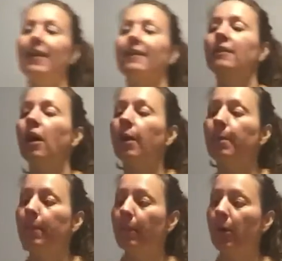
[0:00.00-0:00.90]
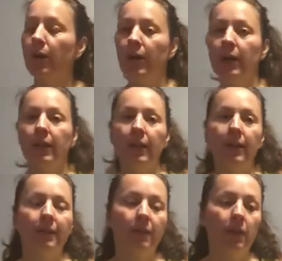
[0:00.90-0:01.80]
It's not a market,
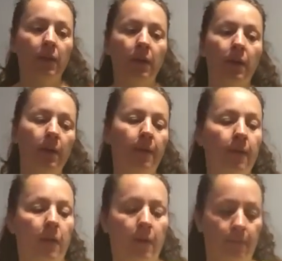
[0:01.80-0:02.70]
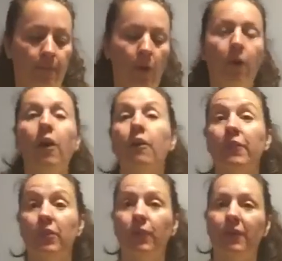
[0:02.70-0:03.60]
it's a Fall
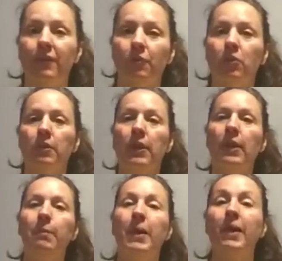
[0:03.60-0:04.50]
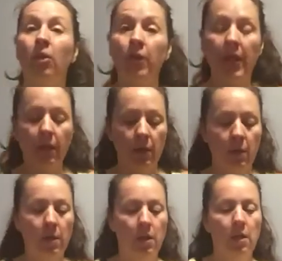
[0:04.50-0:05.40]
Harvest Festival in Petitcodiac
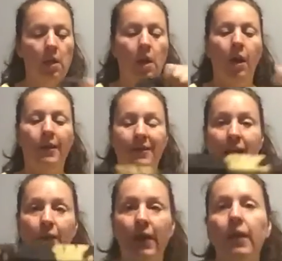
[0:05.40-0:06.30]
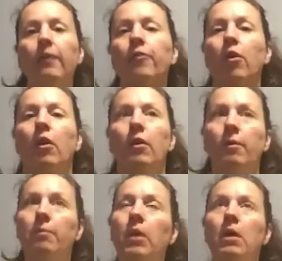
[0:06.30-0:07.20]
on Saturday
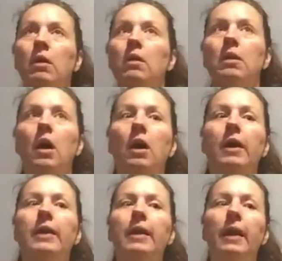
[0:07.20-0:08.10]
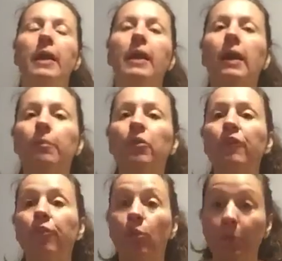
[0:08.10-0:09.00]
from 9 a.m. to
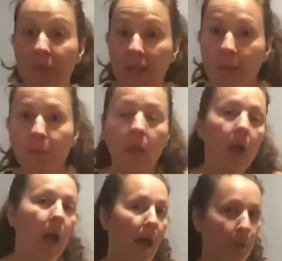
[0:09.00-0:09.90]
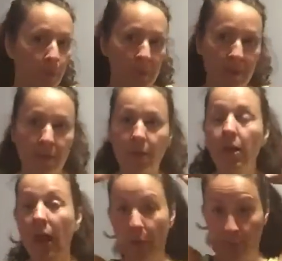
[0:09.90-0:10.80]
4 p.m. I will be there.
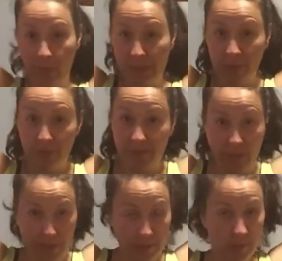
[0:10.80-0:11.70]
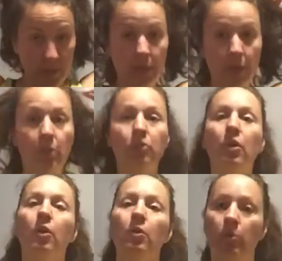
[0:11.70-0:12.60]
I will be outside.
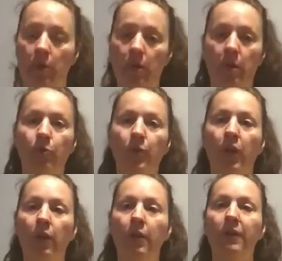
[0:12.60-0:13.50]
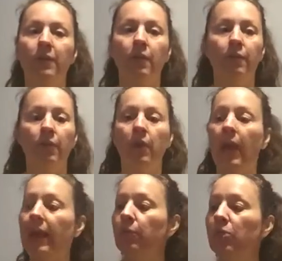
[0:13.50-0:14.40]
So regardless of
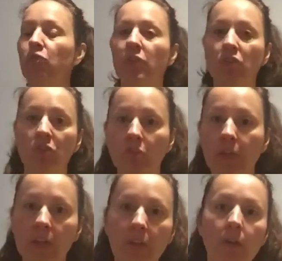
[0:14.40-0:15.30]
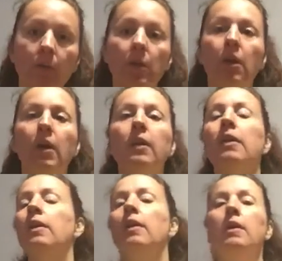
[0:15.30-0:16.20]
any restrictions or anything going on,
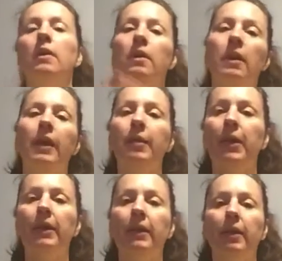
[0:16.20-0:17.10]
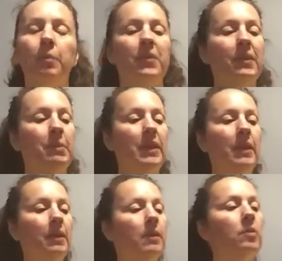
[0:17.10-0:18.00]
anybody can come see me
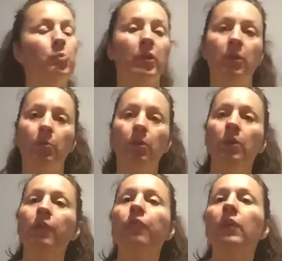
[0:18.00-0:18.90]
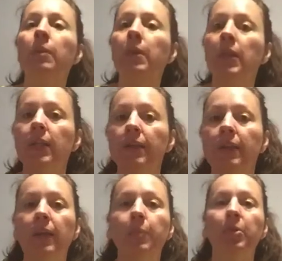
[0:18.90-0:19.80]
spread the word. If anybody needs
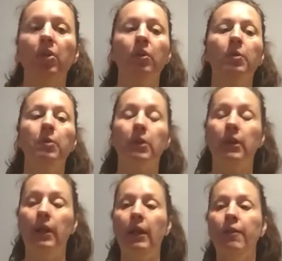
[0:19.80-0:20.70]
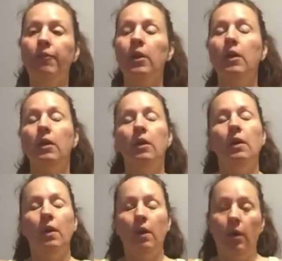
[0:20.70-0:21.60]
any Epicure, I'm going to have
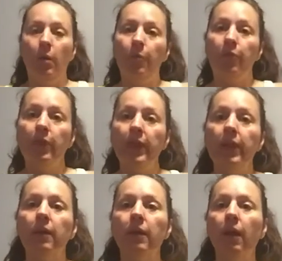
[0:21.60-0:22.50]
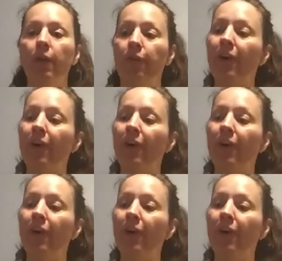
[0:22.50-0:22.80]
hopefully enough